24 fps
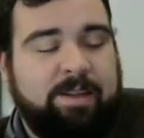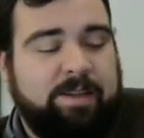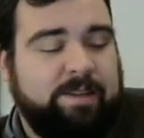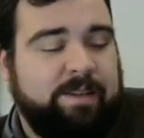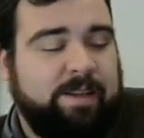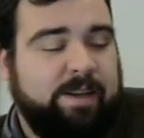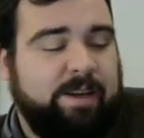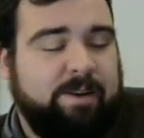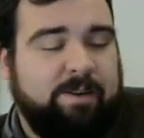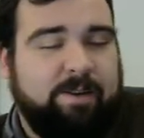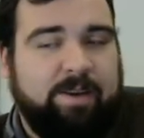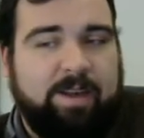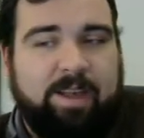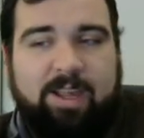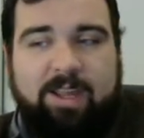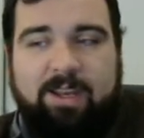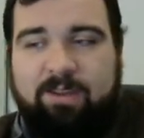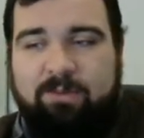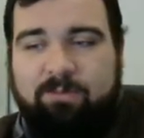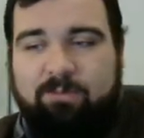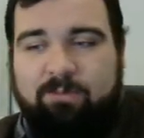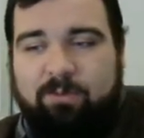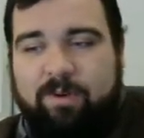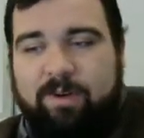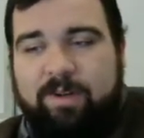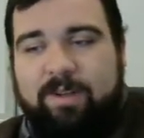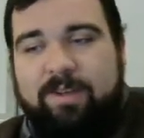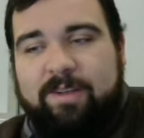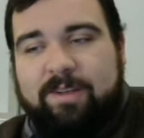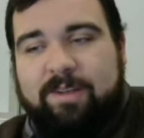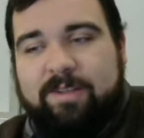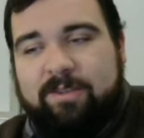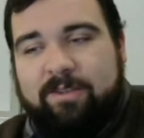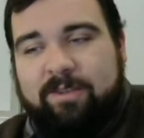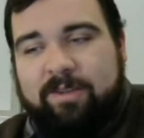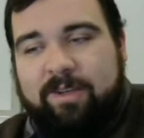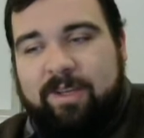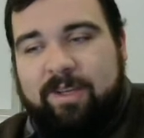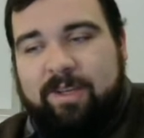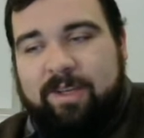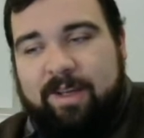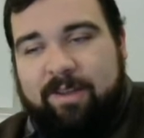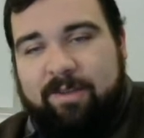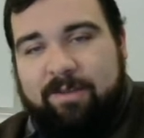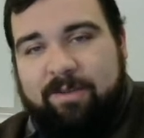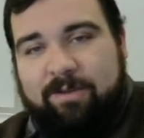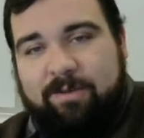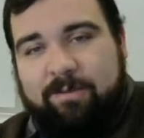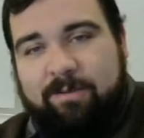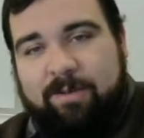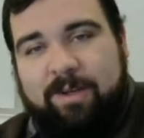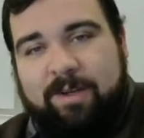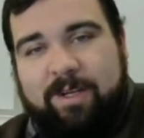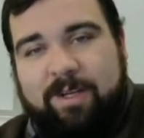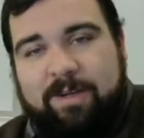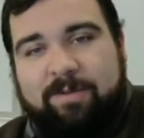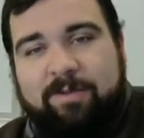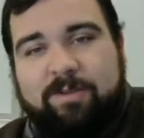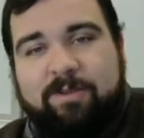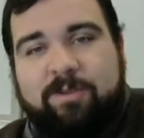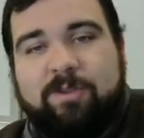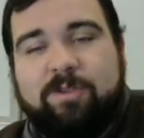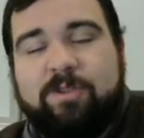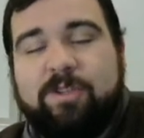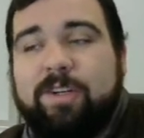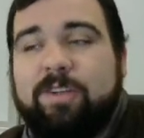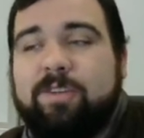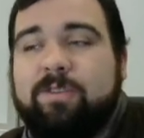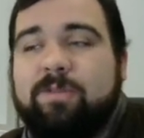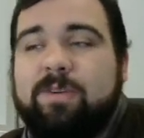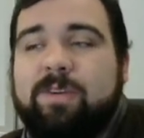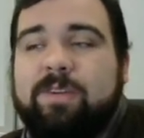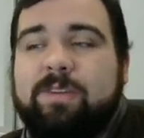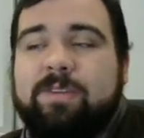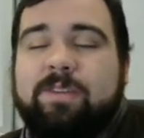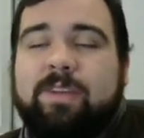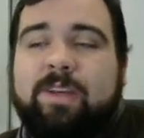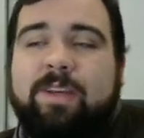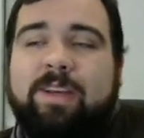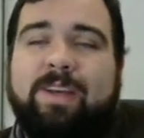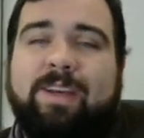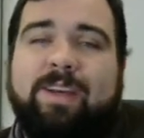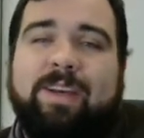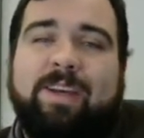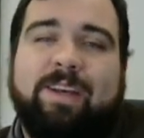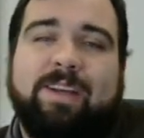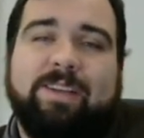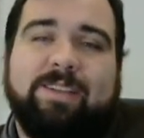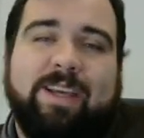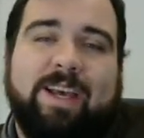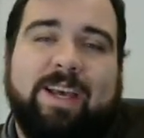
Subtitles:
Now 81 is looking at 3 different trajectories and it's